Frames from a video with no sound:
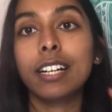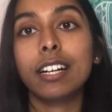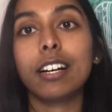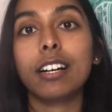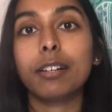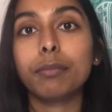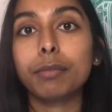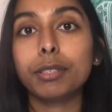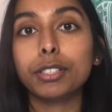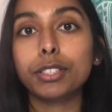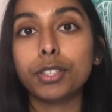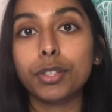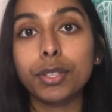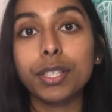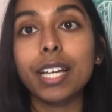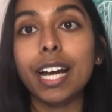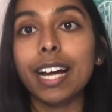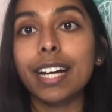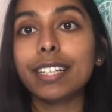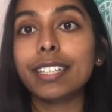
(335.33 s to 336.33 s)
Um, so
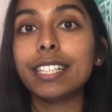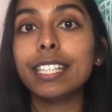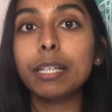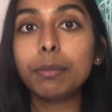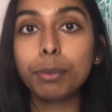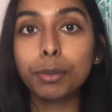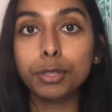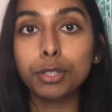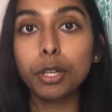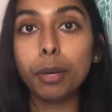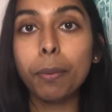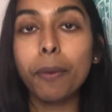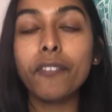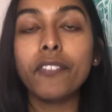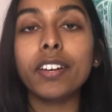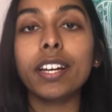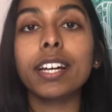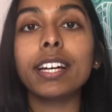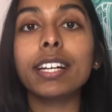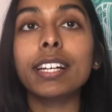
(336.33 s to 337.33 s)
yeah, keep on top of
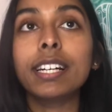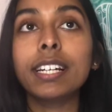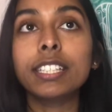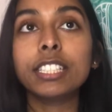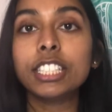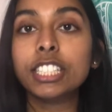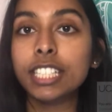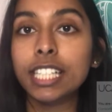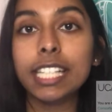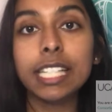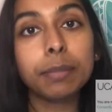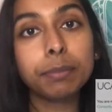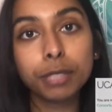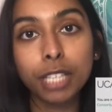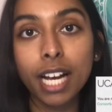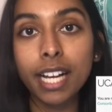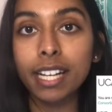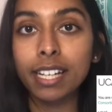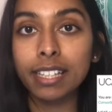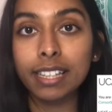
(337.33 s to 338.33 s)
it. Keep
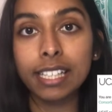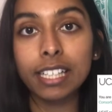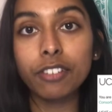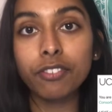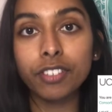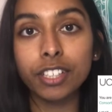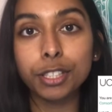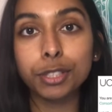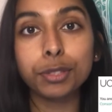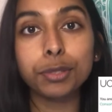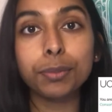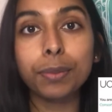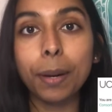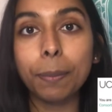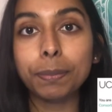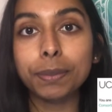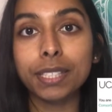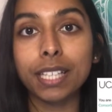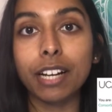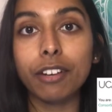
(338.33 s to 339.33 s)
checking the official
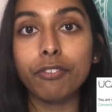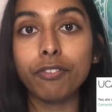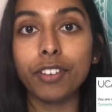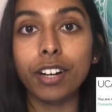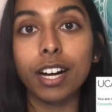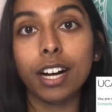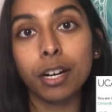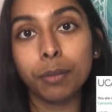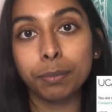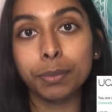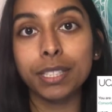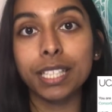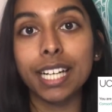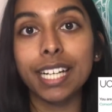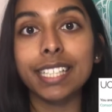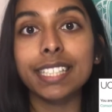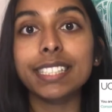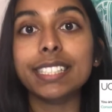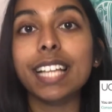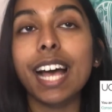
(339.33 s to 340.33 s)
website for
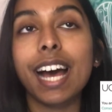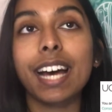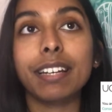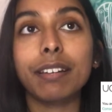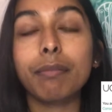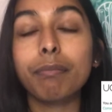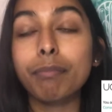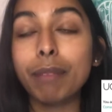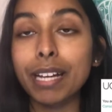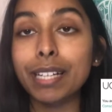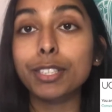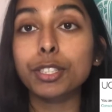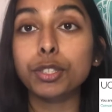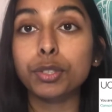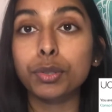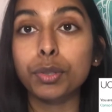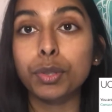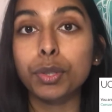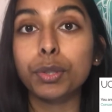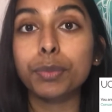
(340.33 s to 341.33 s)
updates and make
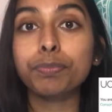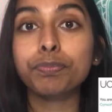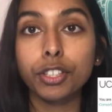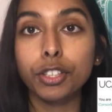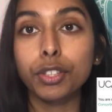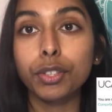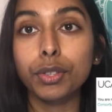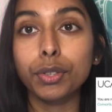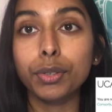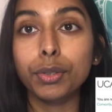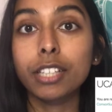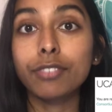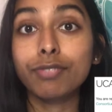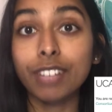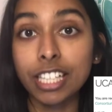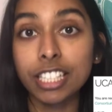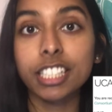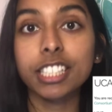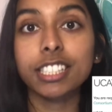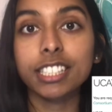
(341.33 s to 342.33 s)
sure you
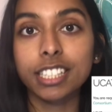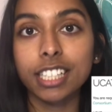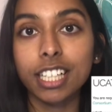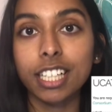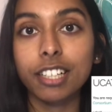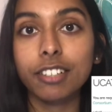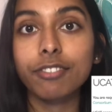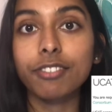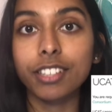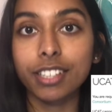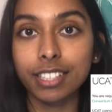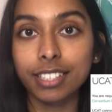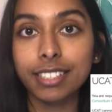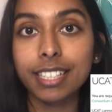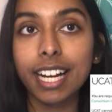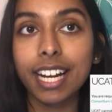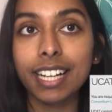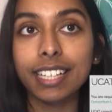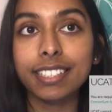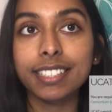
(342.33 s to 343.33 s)
register for the
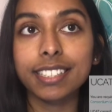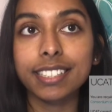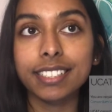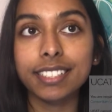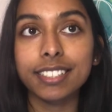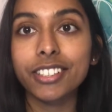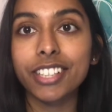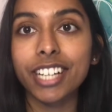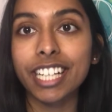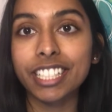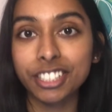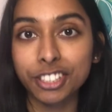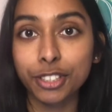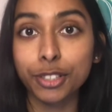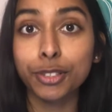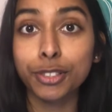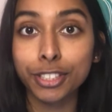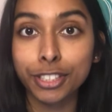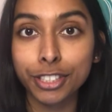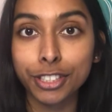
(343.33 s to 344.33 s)
test as
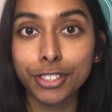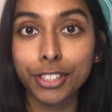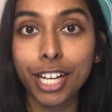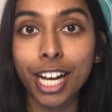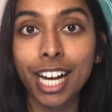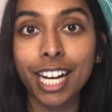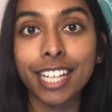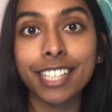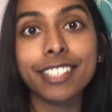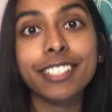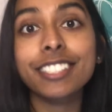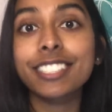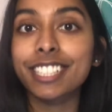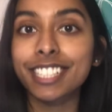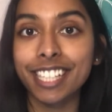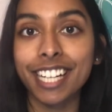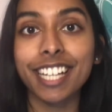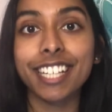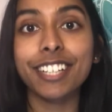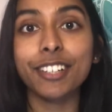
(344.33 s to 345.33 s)
soon as you can to
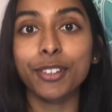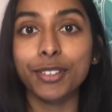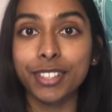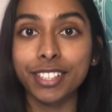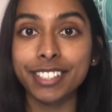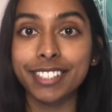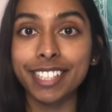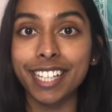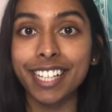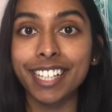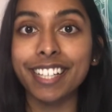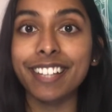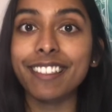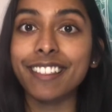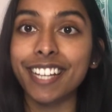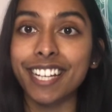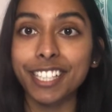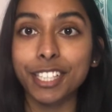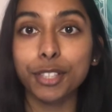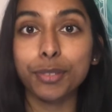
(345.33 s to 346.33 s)
get it on a date
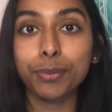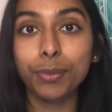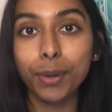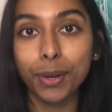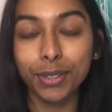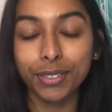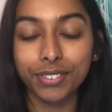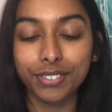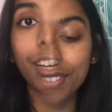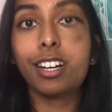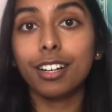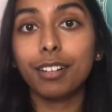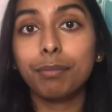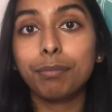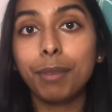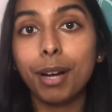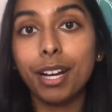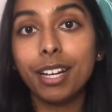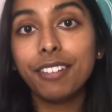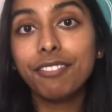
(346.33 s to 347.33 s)
that you want.
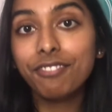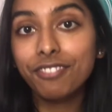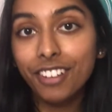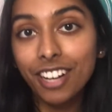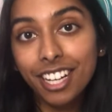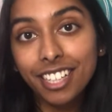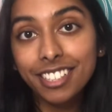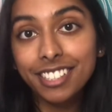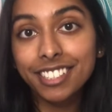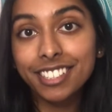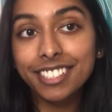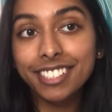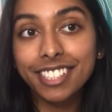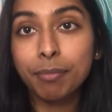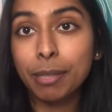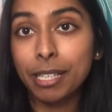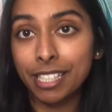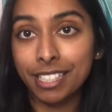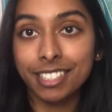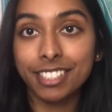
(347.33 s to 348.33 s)
My first
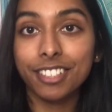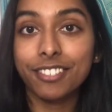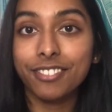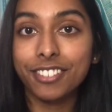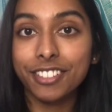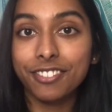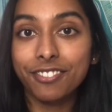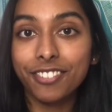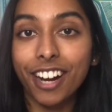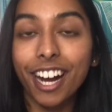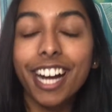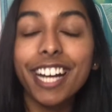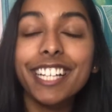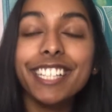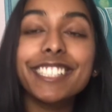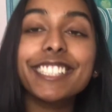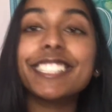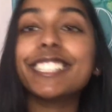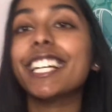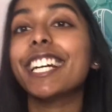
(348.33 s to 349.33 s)
piece of
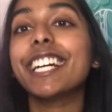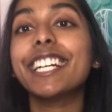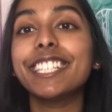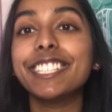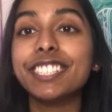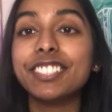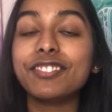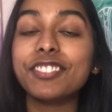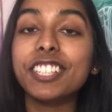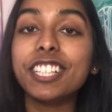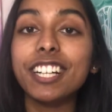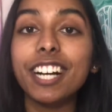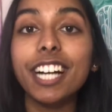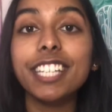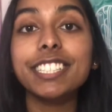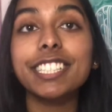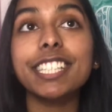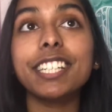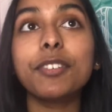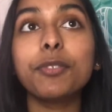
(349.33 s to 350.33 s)
advice is
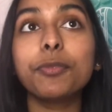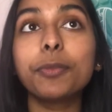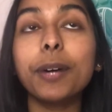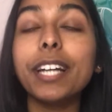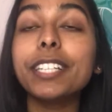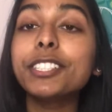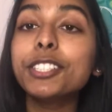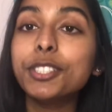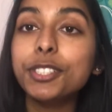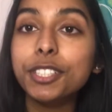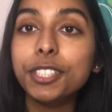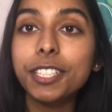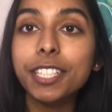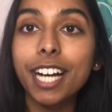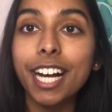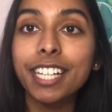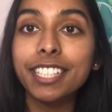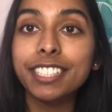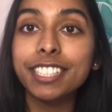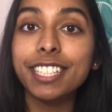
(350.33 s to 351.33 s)
regarding when you should
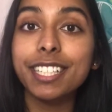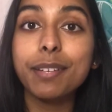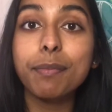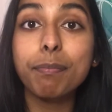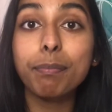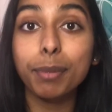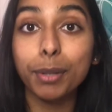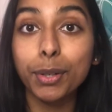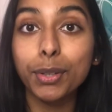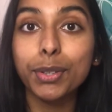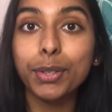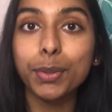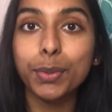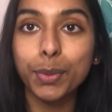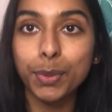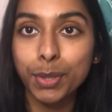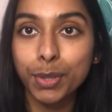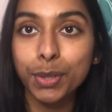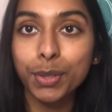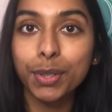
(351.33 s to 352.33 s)
actually book
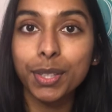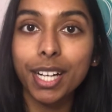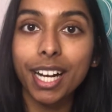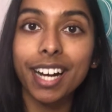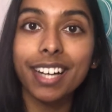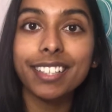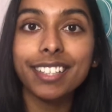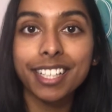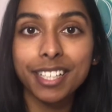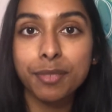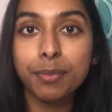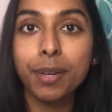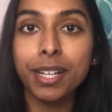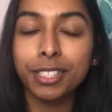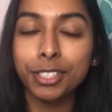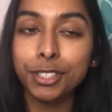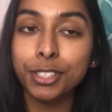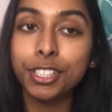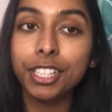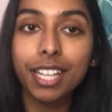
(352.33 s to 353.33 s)
your UCAT, like
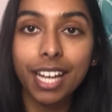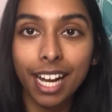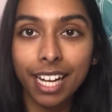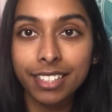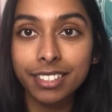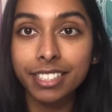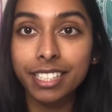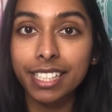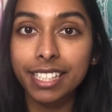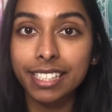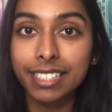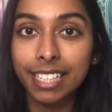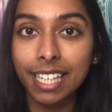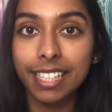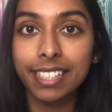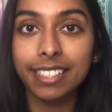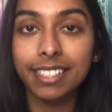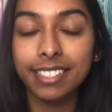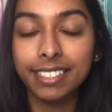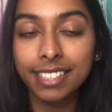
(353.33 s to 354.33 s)
when you should actually
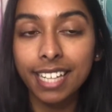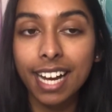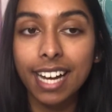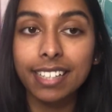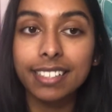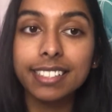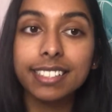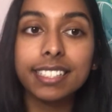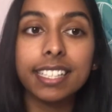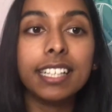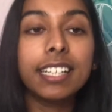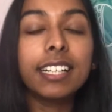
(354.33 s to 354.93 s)
take the test.